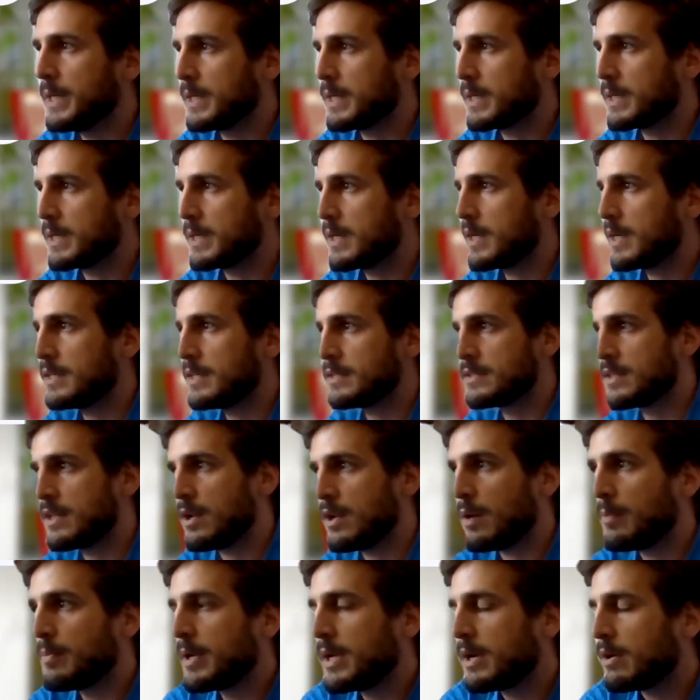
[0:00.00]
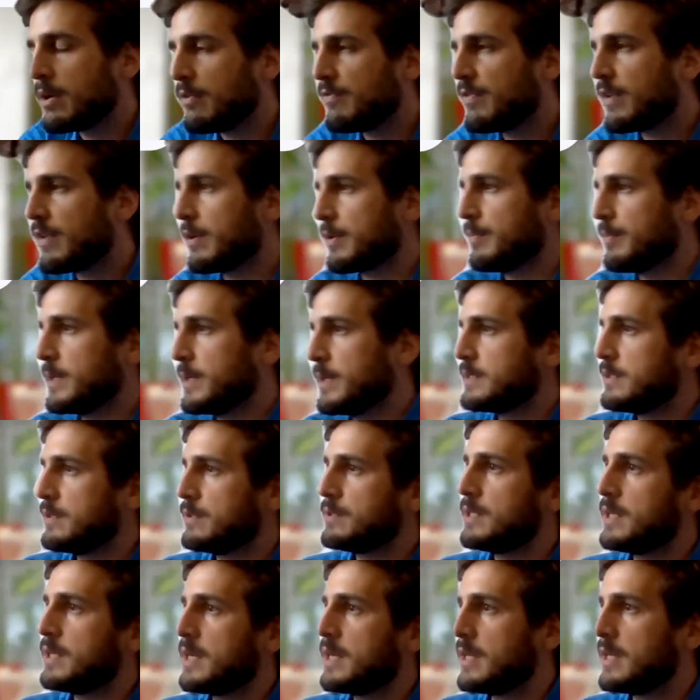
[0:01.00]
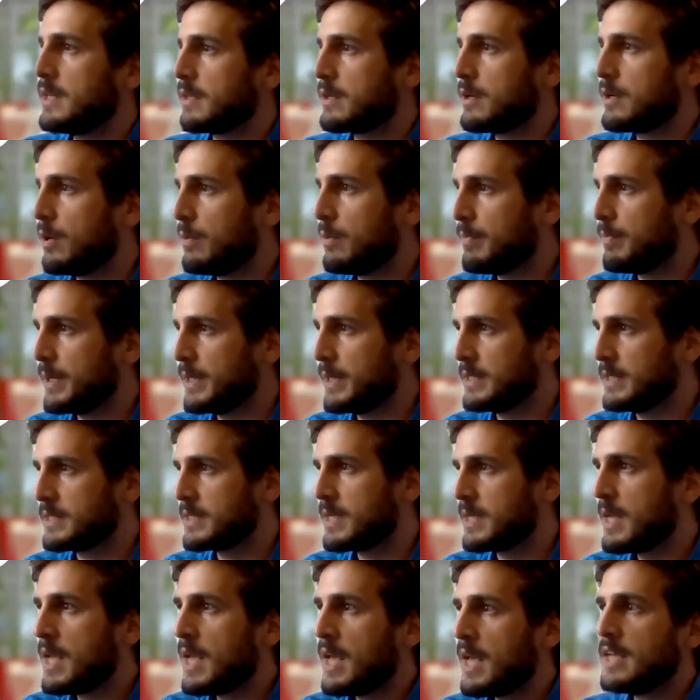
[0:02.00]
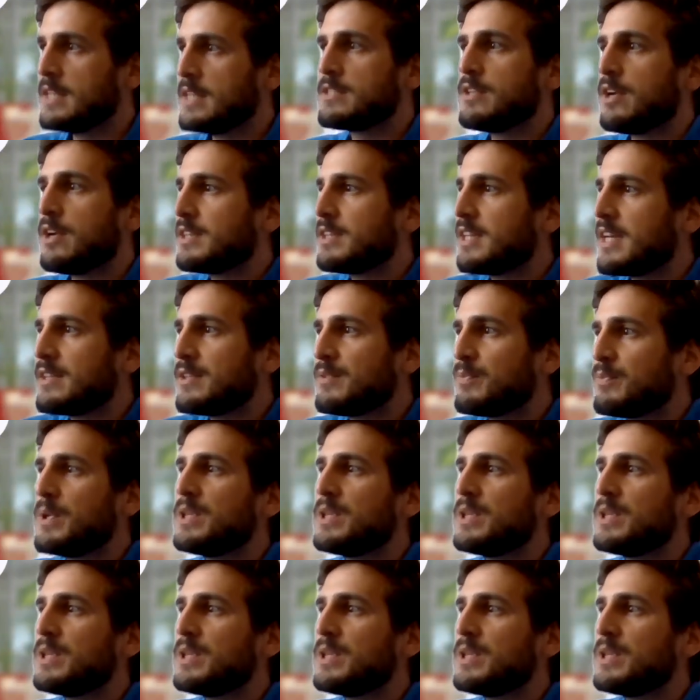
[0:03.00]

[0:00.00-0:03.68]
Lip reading: is the lobbying of pharmaceutical companies.